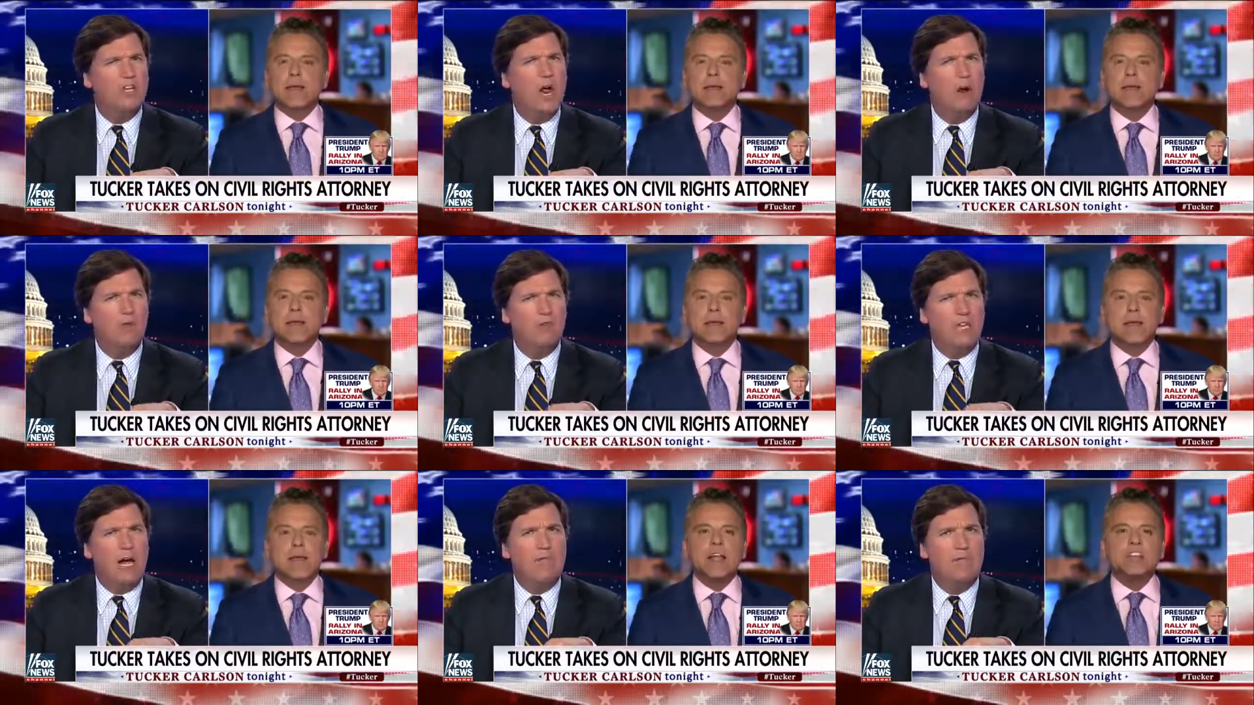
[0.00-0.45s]

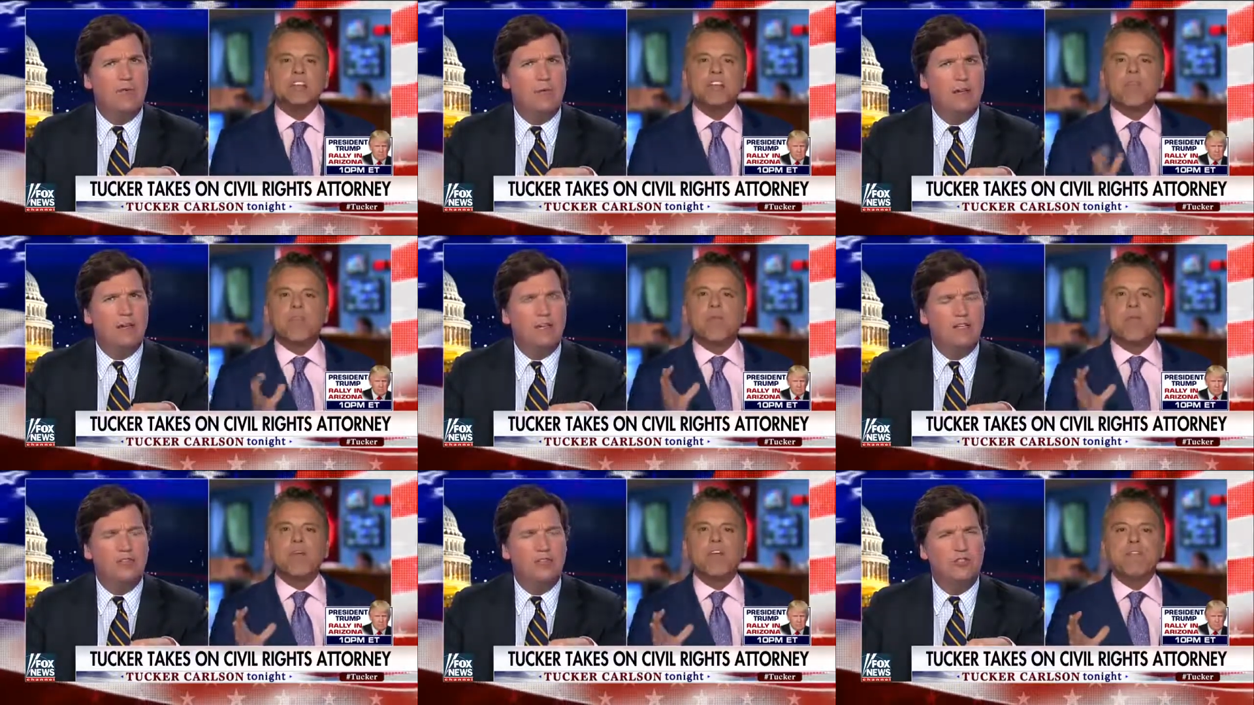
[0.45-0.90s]
Speaker 1: not time it's for
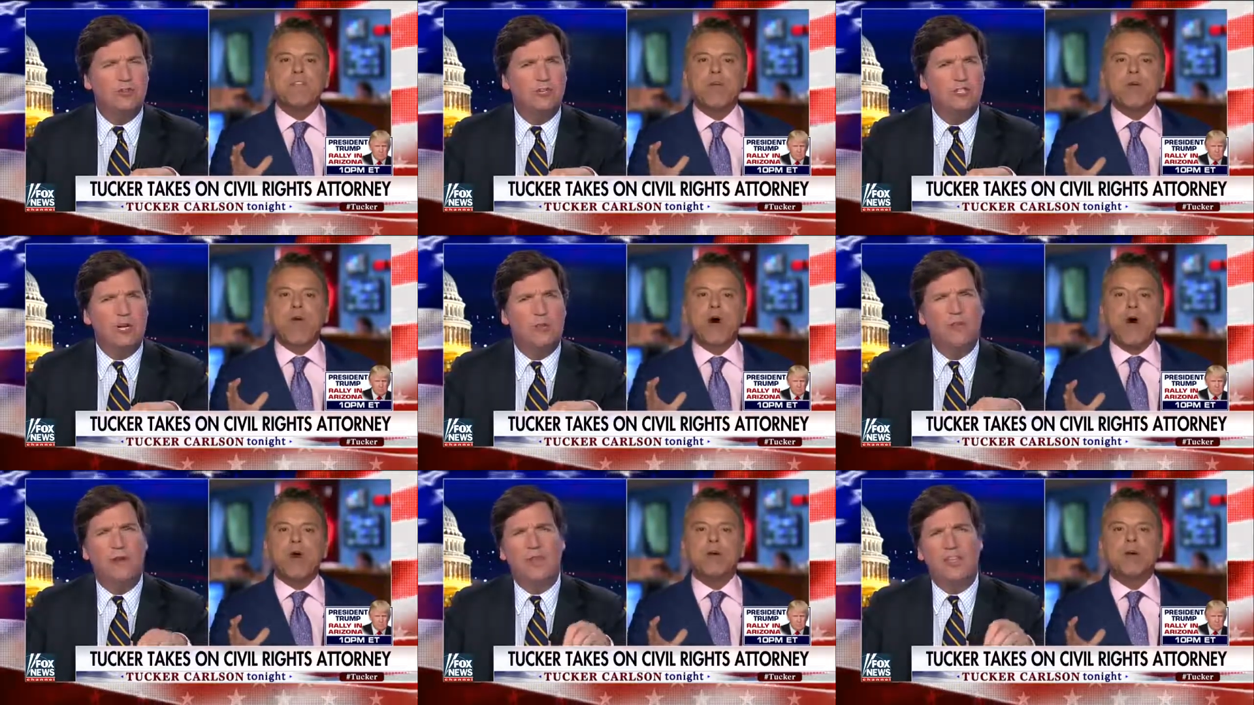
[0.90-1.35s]
regulation of
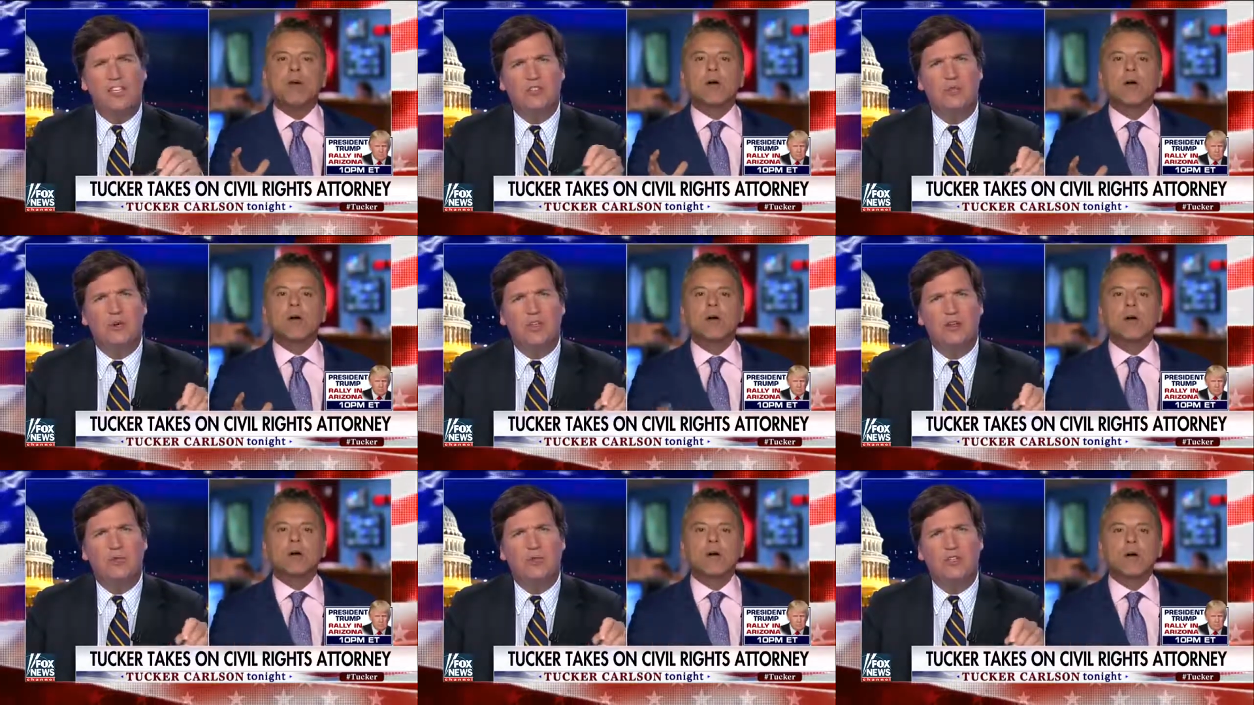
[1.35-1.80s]
speech. I thought
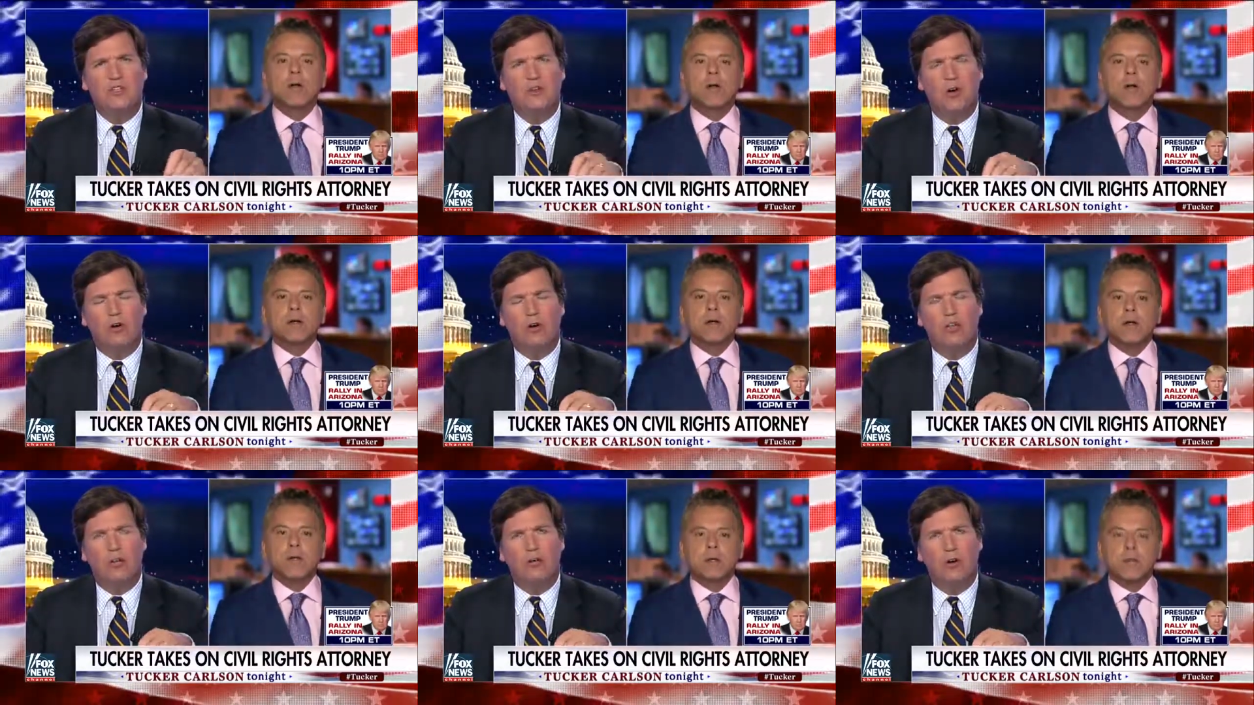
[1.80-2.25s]
that's what you were just
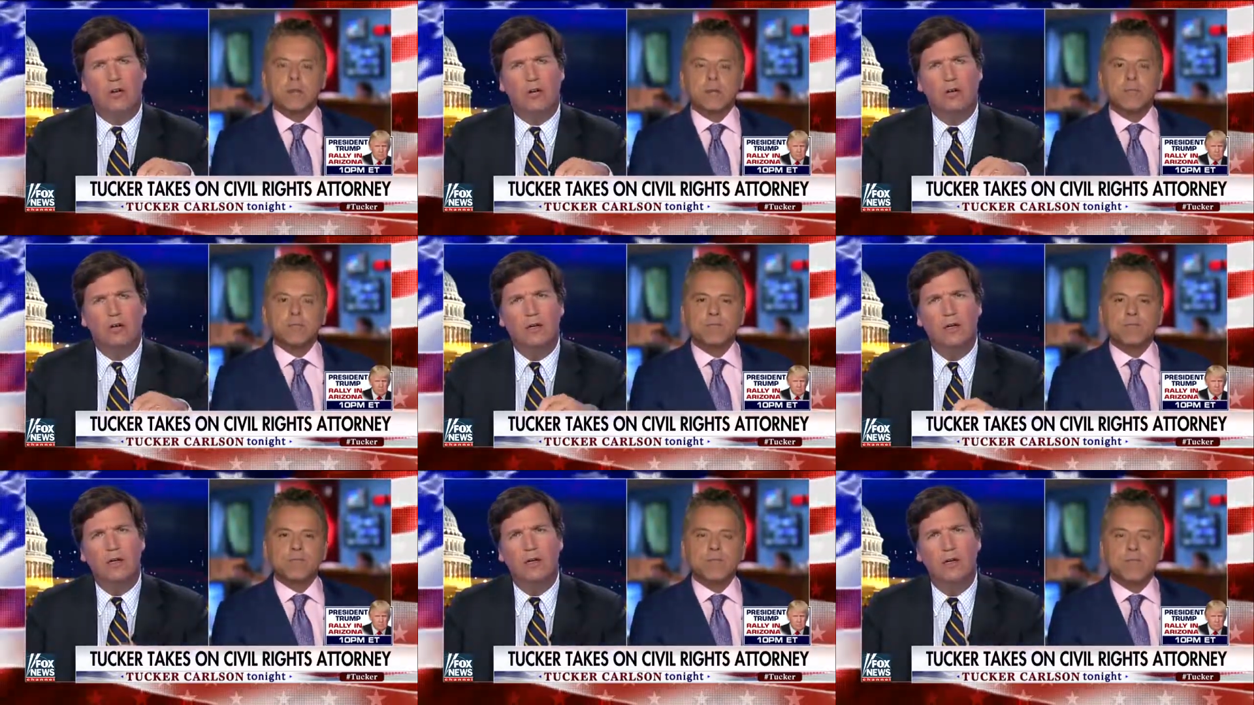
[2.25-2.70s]

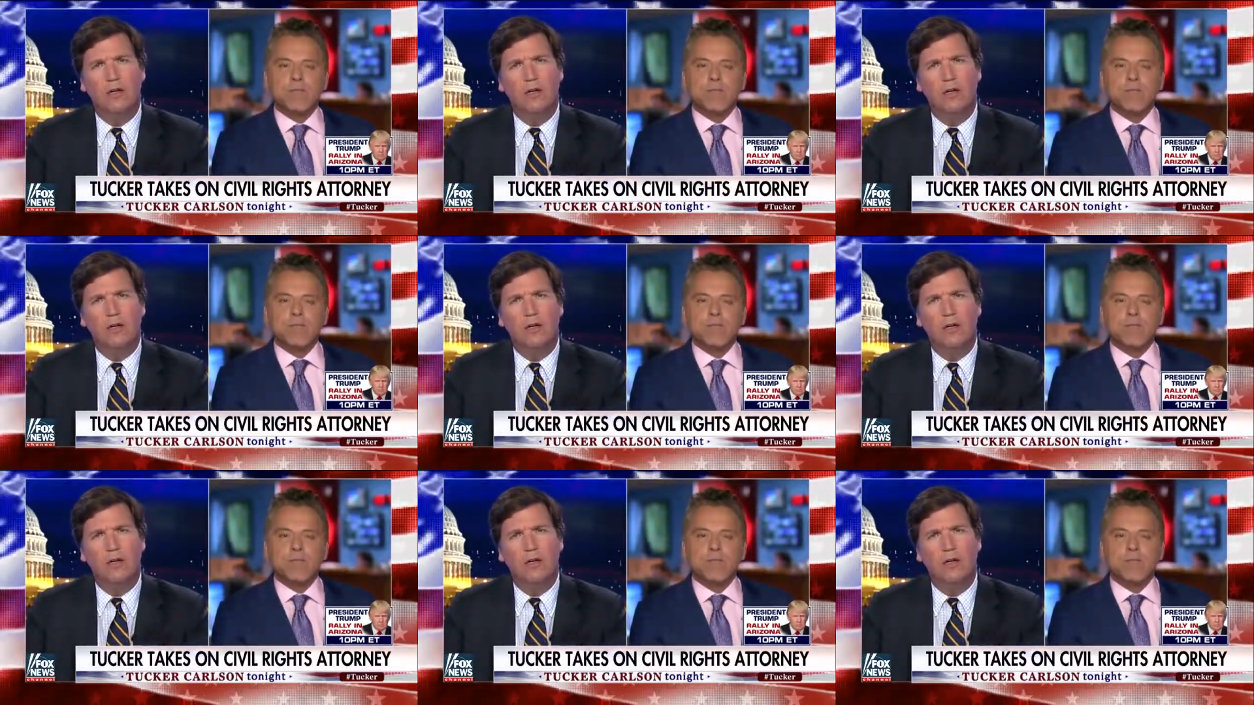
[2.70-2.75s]
arguing.